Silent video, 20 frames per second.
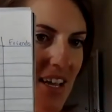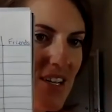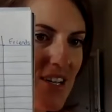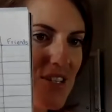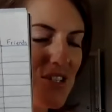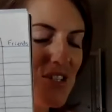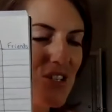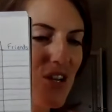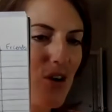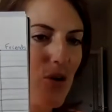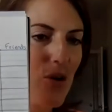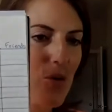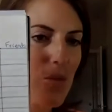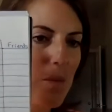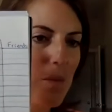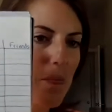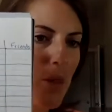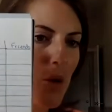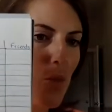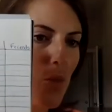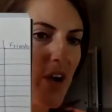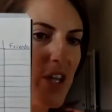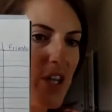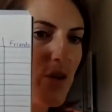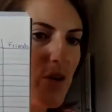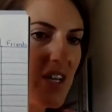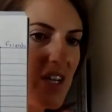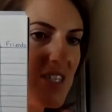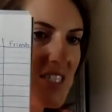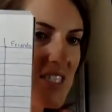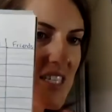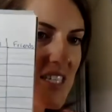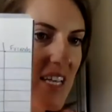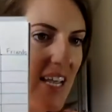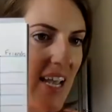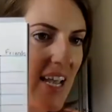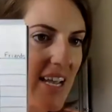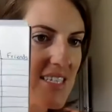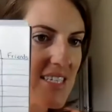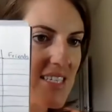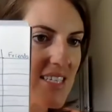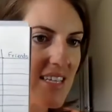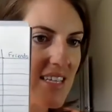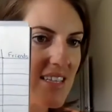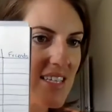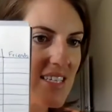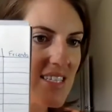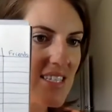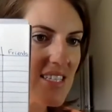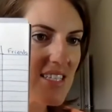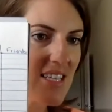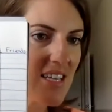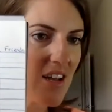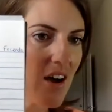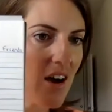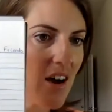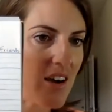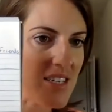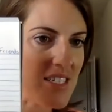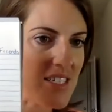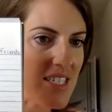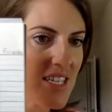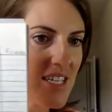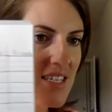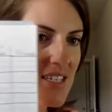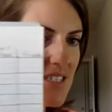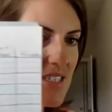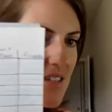So what you can see is that this is the content.